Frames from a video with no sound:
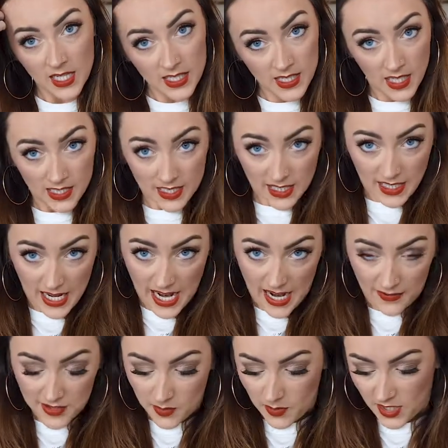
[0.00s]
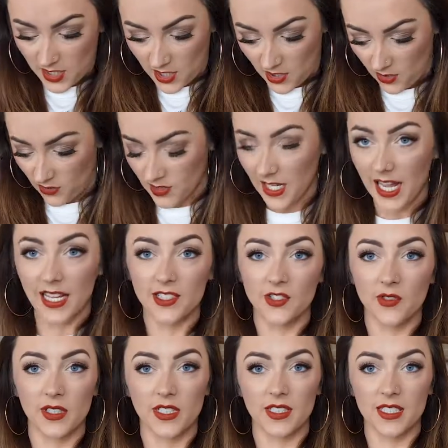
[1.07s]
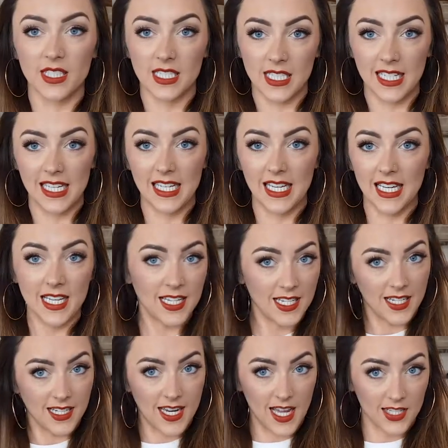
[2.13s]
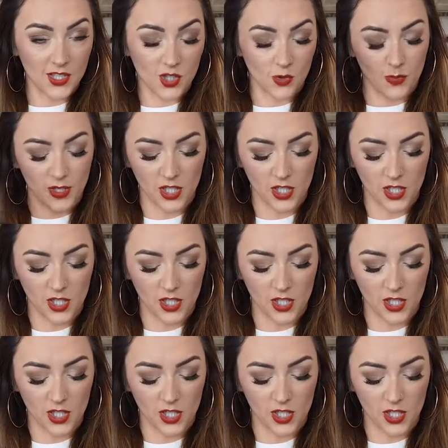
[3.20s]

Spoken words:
Doesn't have to be cute, as you can see, not super